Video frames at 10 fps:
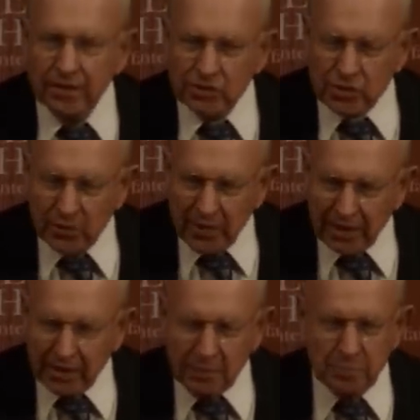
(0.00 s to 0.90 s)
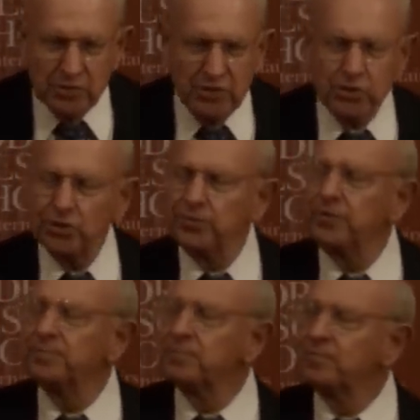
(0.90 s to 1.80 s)
is correctly
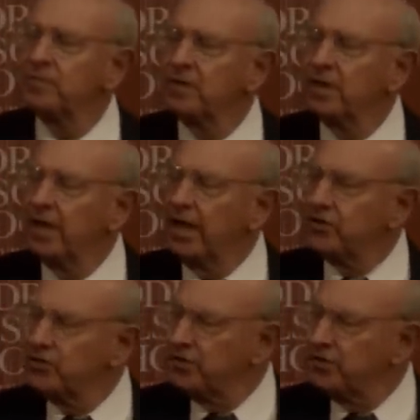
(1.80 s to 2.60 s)
positioned uh, to